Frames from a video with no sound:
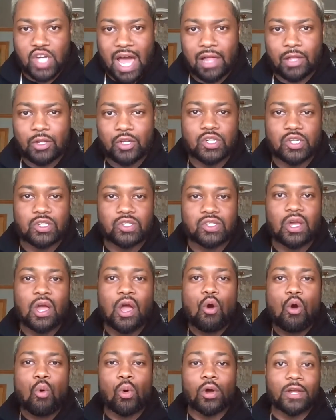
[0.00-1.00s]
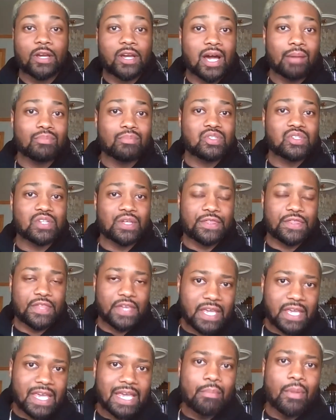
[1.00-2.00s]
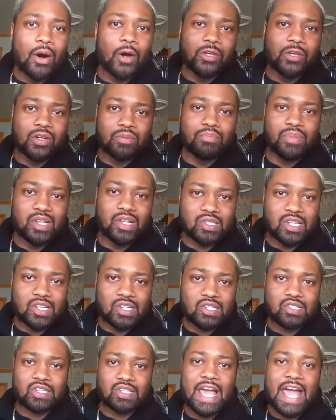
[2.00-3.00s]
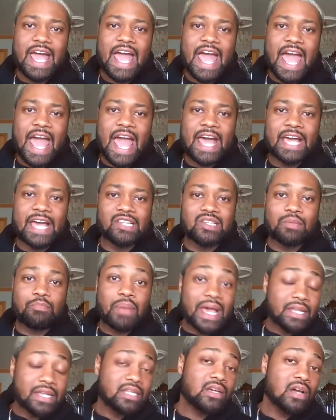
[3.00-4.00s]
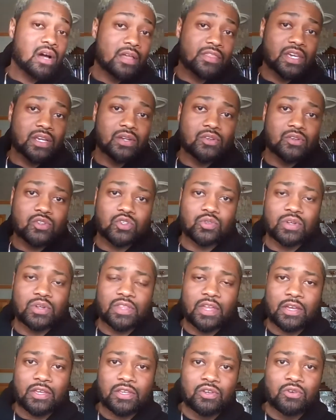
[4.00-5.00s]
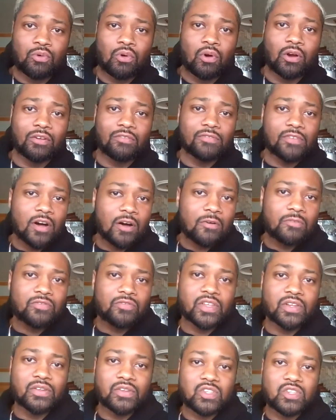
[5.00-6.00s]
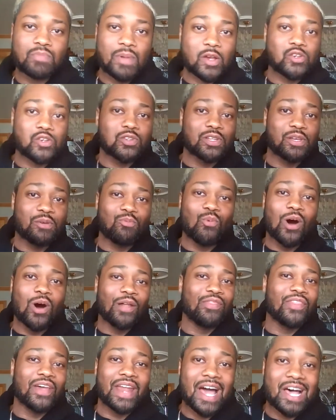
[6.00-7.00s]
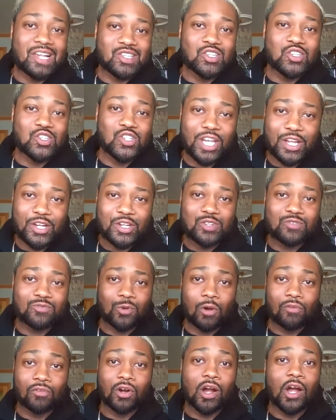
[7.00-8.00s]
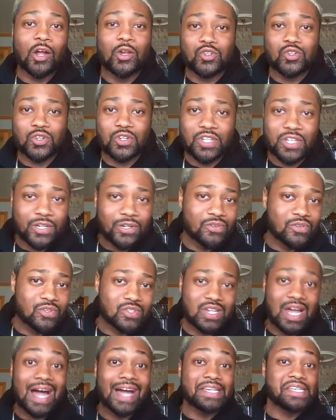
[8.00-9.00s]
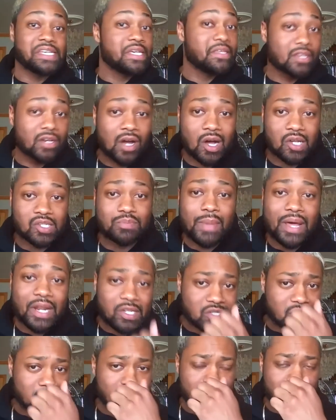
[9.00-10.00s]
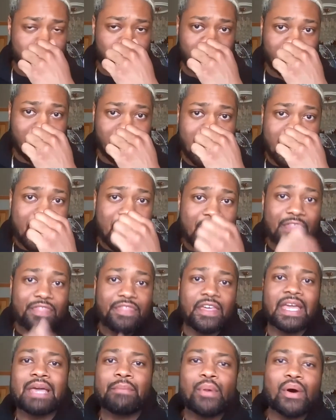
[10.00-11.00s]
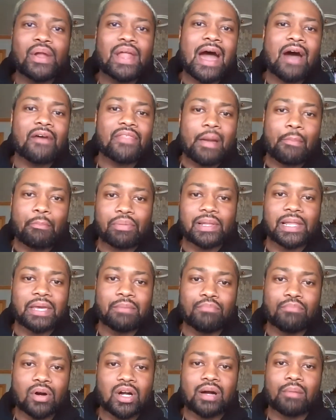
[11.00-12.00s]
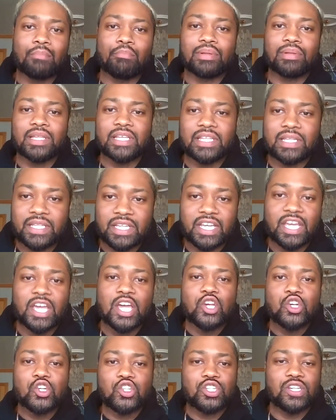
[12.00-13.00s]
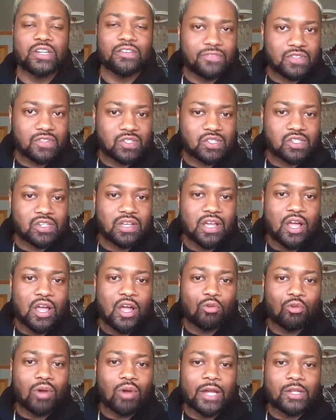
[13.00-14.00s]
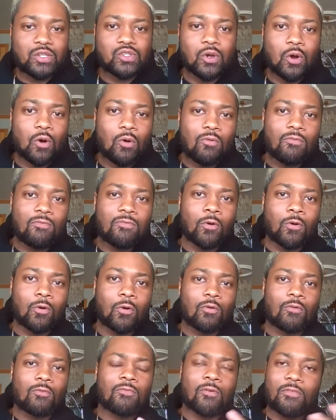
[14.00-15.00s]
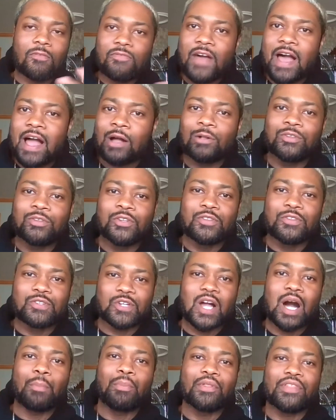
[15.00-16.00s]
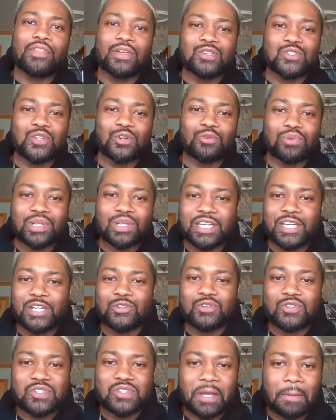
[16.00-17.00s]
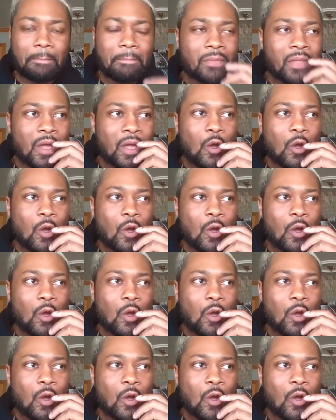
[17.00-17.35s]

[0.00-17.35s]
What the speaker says: challenges, when it comes to thinking about your business. And depending on the industry that you are involved in, especially one that hasn't changed for over 100 years, i.e. the cosmetics industry, think about how that playbook completely shifts, right? So for Faculty, there's a couple of things that are really interesting.